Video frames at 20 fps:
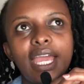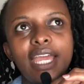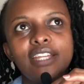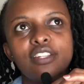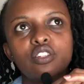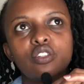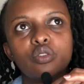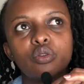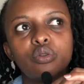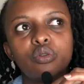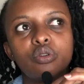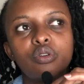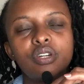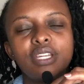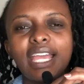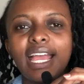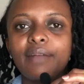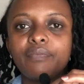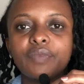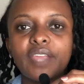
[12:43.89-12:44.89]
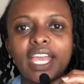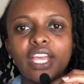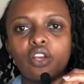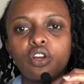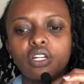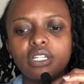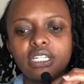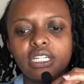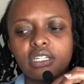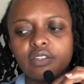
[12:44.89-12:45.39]
And so, yeah, I
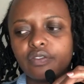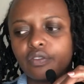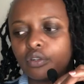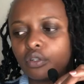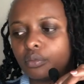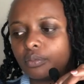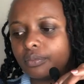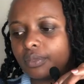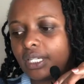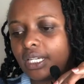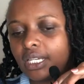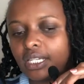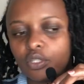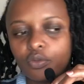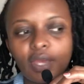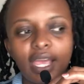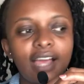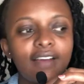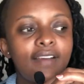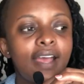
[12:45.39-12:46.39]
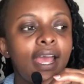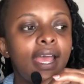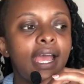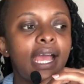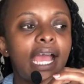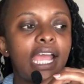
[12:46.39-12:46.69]
got it from, hey, do I have,